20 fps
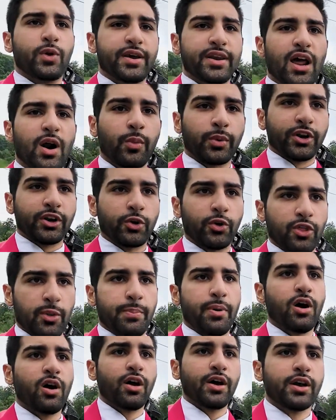for right now, we're gonna go to
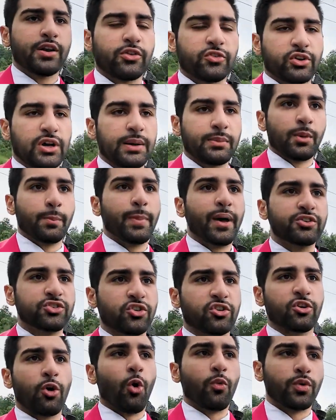the pond. There's a couple of
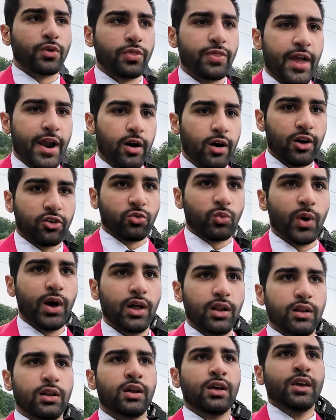benches over there as
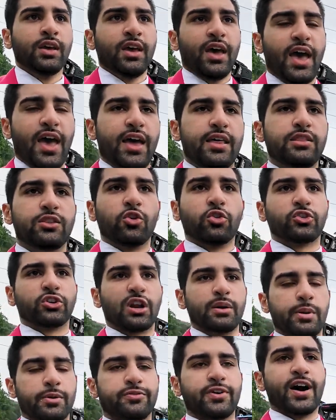well. And those are
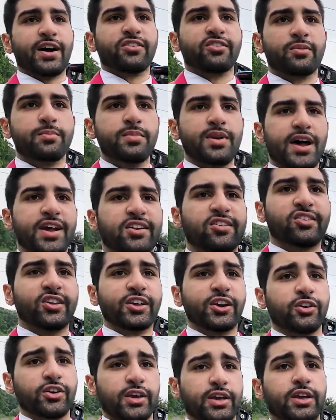gonna provide some nice
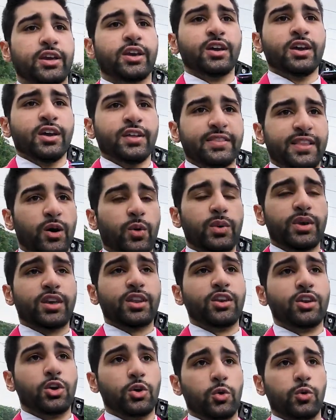scenery that we
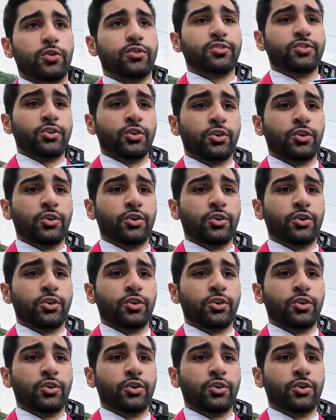can use